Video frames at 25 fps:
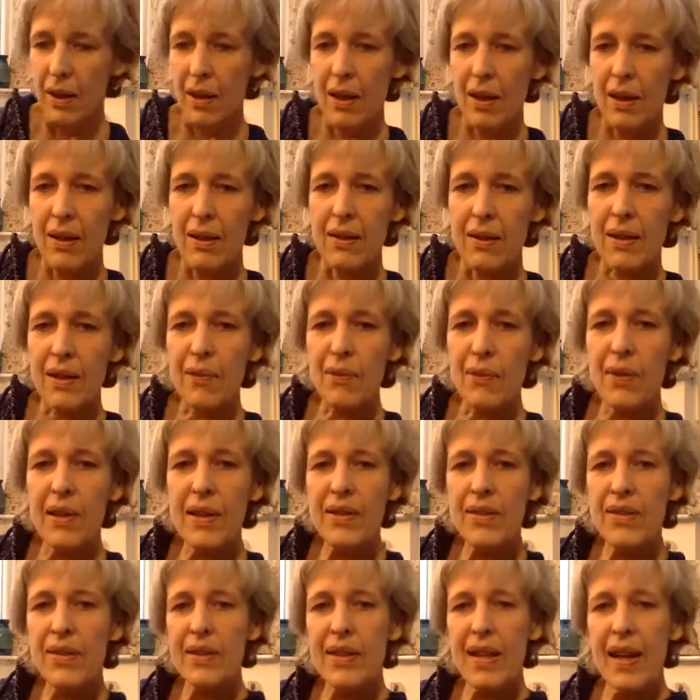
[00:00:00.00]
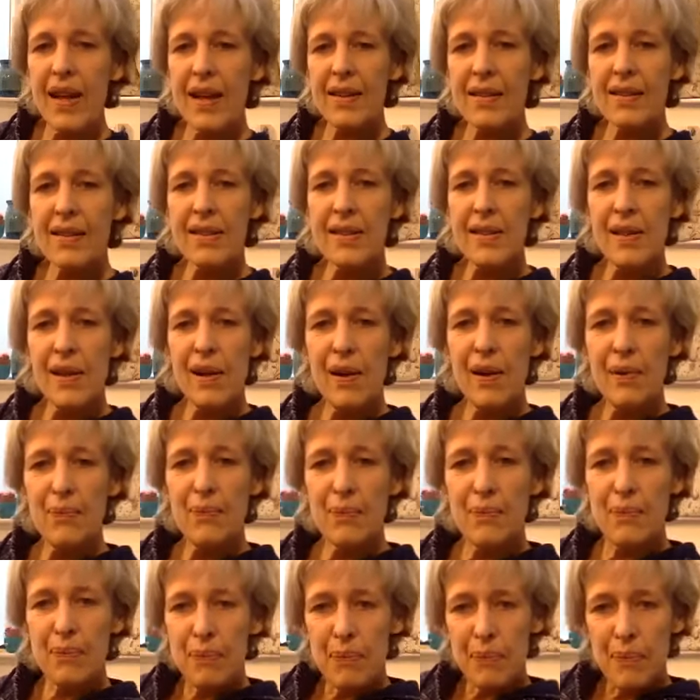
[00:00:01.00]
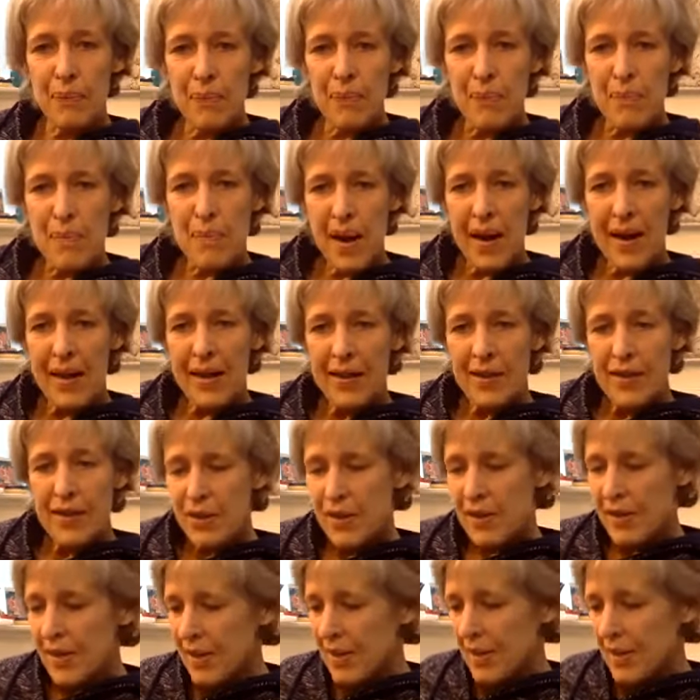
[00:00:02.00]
And then when you next come back to the